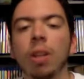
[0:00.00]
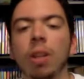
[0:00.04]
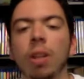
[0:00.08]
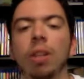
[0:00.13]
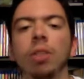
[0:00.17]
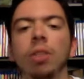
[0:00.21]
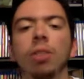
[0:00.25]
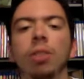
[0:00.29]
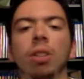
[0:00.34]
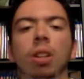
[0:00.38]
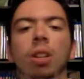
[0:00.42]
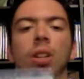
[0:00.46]

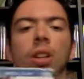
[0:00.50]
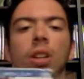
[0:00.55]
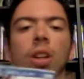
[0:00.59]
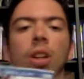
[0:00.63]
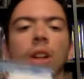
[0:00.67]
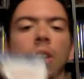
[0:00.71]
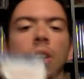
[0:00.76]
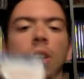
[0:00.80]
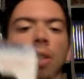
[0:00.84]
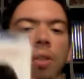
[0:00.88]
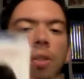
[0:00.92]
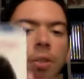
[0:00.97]
is
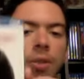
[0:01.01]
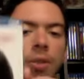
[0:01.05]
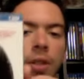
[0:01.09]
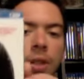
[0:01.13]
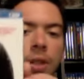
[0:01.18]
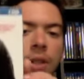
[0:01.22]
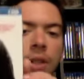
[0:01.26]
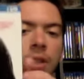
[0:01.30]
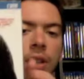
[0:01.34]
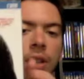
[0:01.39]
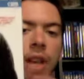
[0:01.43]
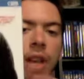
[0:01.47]
13
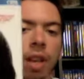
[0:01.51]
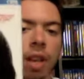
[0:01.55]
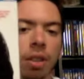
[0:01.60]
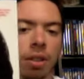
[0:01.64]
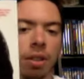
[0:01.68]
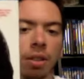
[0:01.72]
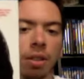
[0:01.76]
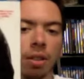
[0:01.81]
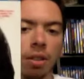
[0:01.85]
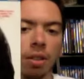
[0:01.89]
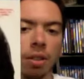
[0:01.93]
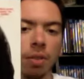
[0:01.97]

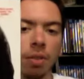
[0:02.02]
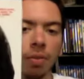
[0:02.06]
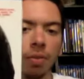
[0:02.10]
Assassins.